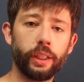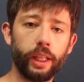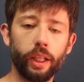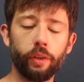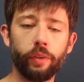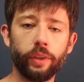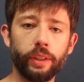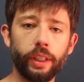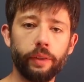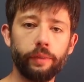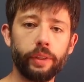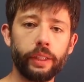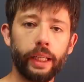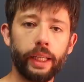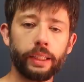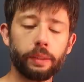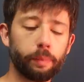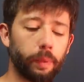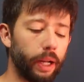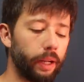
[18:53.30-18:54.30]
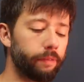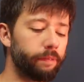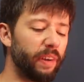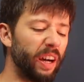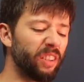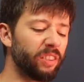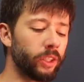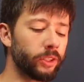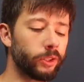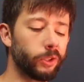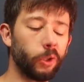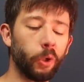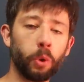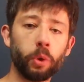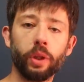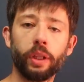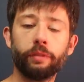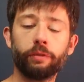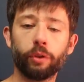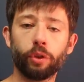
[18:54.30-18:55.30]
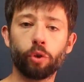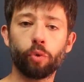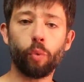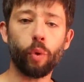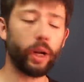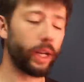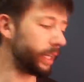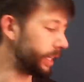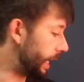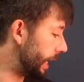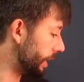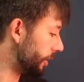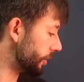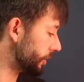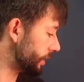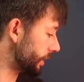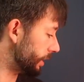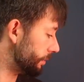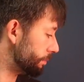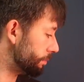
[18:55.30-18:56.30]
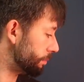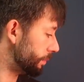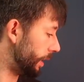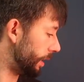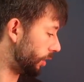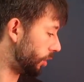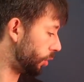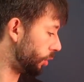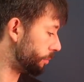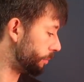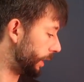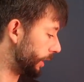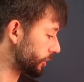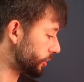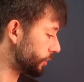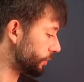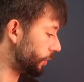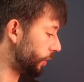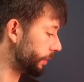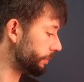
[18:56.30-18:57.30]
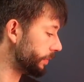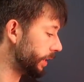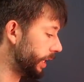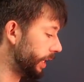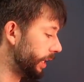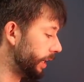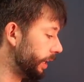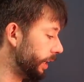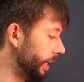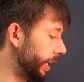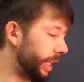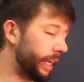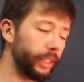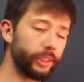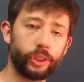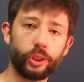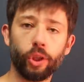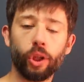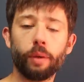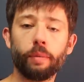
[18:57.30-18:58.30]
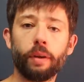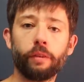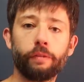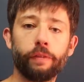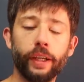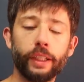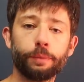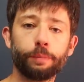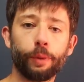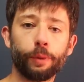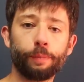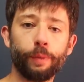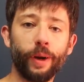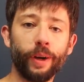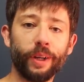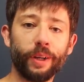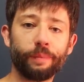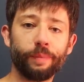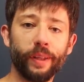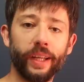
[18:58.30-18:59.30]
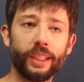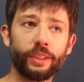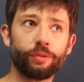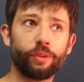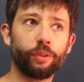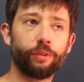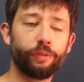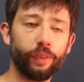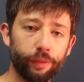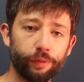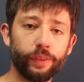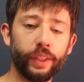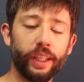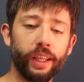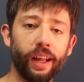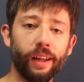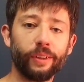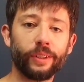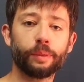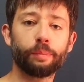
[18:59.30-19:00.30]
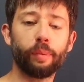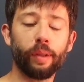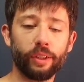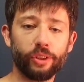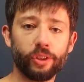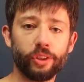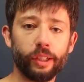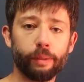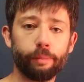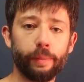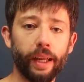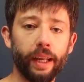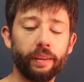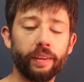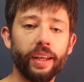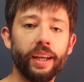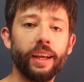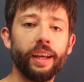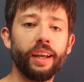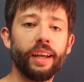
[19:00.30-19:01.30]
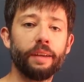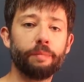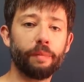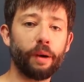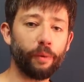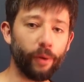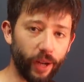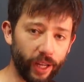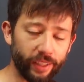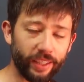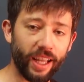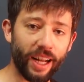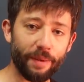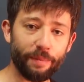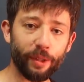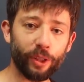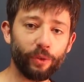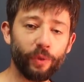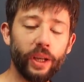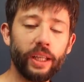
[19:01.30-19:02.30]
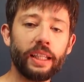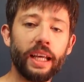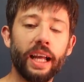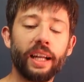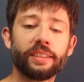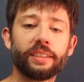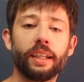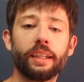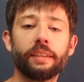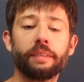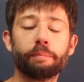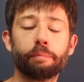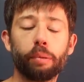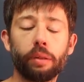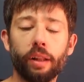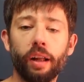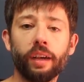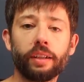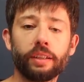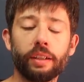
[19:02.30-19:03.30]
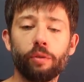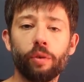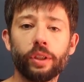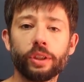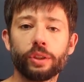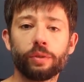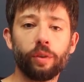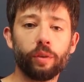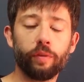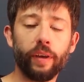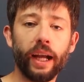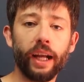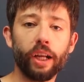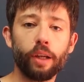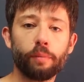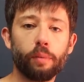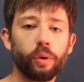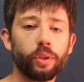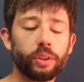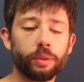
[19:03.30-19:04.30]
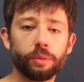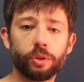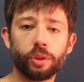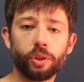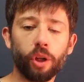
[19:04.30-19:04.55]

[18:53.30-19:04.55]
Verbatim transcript: deal with DVDs, but I found this locally for $20 of a whole bunch of them, and I sold them on Facebook Marketplace for $15 plus shipping. But what I did in between that is I plucked the ones that were valuable, some